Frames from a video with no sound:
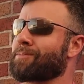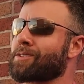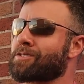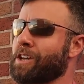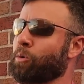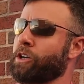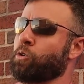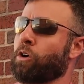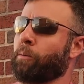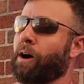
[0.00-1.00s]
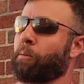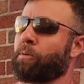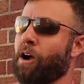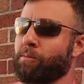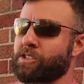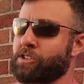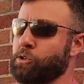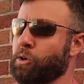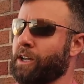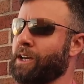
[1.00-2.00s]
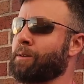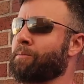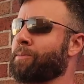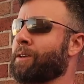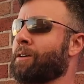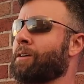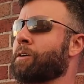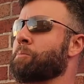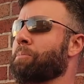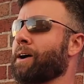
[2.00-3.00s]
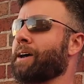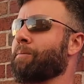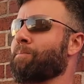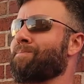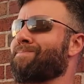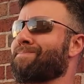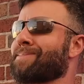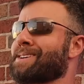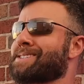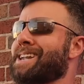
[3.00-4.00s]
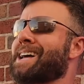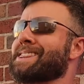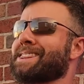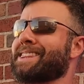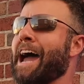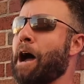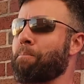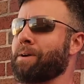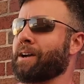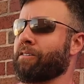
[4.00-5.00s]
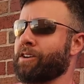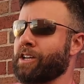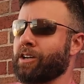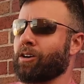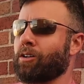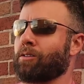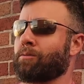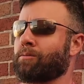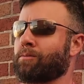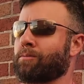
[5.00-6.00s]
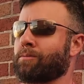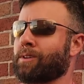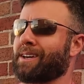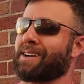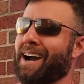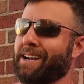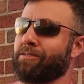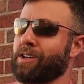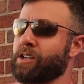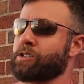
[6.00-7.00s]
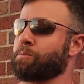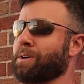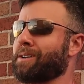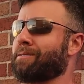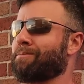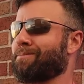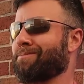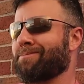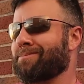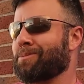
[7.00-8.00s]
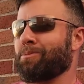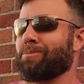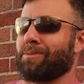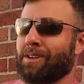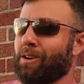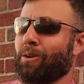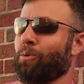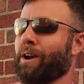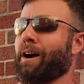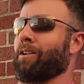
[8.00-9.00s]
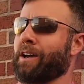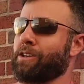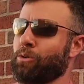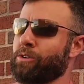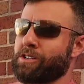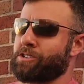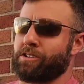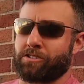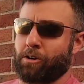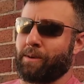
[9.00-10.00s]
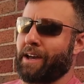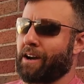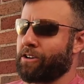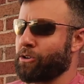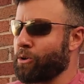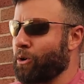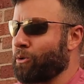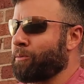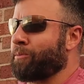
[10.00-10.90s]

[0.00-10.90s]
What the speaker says: Say what you want about promiscuity, but it's not that big of a deal. It kind of is, but, I'll let you determine that on your own.